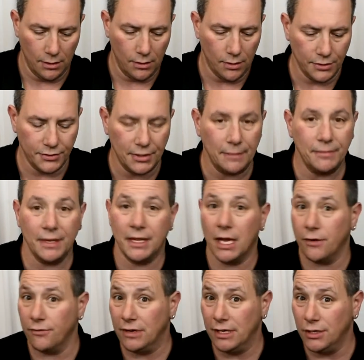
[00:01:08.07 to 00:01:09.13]
or something
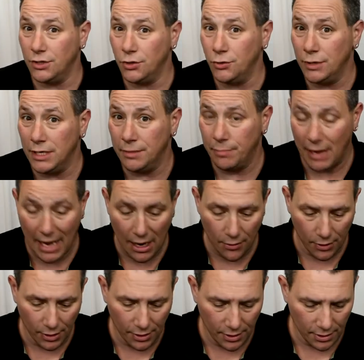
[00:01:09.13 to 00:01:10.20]
that you need
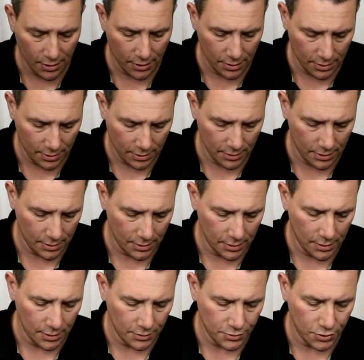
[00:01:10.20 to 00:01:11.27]
power,
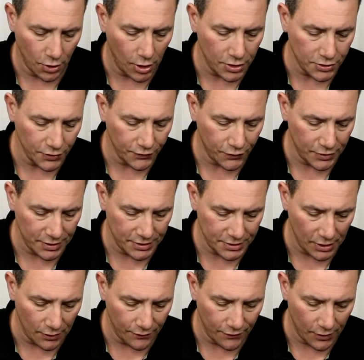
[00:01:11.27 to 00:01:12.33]
charger for your
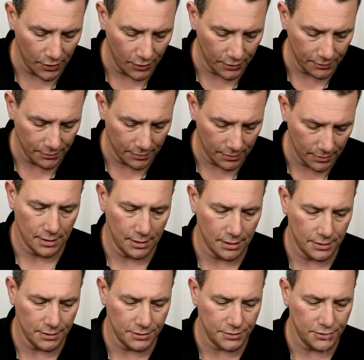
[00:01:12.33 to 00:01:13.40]
cell phone,
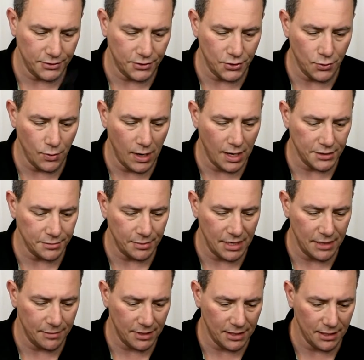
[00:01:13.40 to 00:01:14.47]
this is two watts,
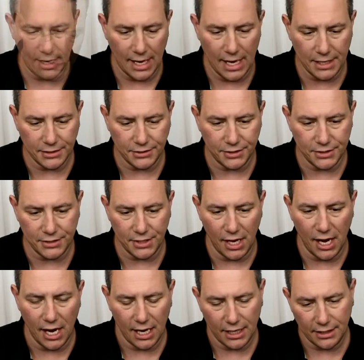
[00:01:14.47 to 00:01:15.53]
baby. And it's
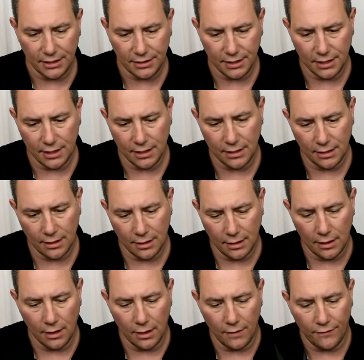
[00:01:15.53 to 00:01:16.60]
designed
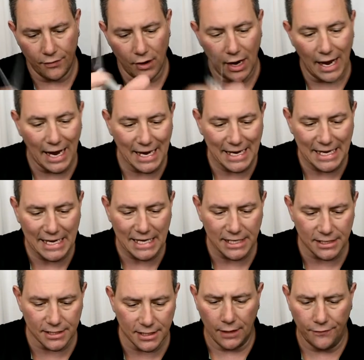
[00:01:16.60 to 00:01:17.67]
for high
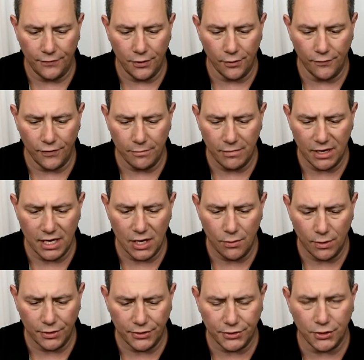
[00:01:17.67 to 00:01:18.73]
heat. If you're familiar
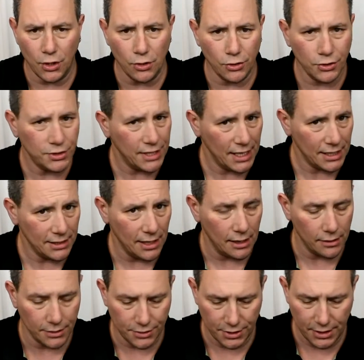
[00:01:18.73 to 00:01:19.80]
with solar
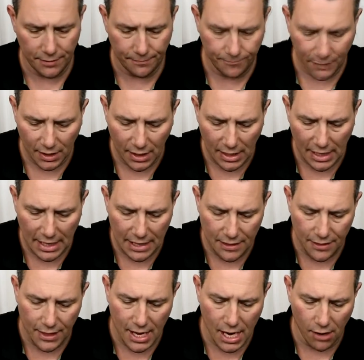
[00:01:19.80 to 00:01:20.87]
technology,
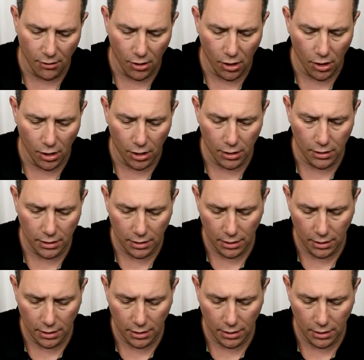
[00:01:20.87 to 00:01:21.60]
there are